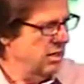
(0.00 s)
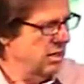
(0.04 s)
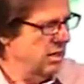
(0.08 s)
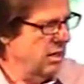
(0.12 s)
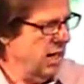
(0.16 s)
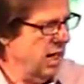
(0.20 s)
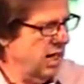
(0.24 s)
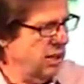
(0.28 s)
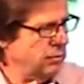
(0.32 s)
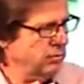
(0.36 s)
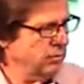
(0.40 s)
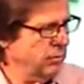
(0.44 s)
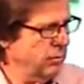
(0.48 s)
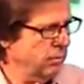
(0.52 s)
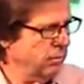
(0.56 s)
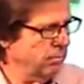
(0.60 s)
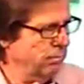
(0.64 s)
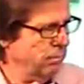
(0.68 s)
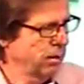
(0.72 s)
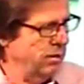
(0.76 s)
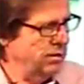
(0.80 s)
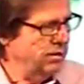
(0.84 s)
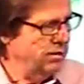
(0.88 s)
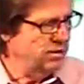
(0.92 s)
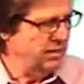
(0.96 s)
gospel
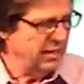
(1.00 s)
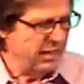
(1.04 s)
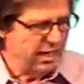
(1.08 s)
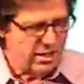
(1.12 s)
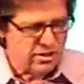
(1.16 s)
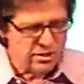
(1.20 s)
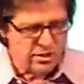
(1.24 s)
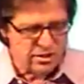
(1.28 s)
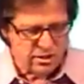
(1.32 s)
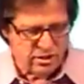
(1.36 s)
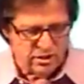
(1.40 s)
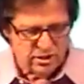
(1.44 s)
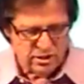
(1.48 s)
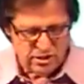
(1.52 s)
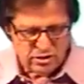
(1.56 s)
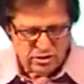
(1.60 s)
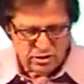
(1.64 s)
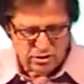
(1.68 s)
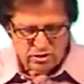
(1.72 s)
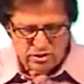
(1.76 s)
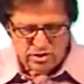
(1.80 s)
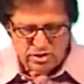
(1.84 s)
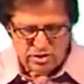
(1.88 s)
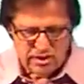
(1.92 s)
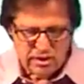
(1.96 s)
presentations of this,
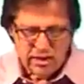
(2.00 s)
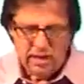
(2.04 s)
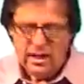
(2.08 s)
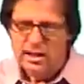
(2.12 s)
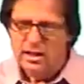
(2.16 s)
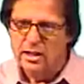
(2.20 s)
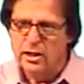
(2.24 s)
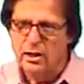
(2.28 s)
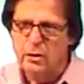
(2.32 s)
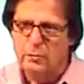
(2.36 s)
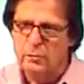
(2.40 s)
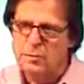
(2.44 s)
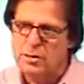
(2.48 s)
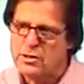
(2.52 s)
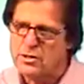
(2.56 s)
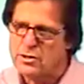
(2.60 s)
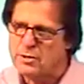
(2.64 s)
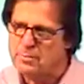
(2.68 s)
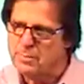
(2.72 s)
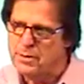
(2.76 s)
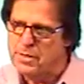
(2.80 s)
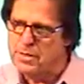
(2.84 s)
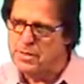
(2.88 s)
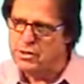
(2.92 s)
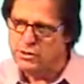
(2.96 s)
you see little bits
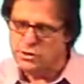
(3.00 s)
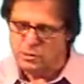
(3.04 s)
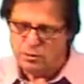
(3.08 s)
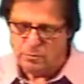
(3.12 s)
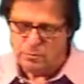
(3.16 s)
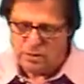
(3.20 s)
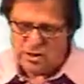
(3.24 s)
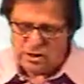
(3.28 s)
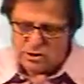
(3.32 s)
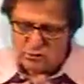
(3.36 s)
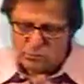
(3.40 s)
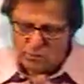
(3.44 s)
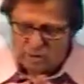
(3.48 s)
and pieces from each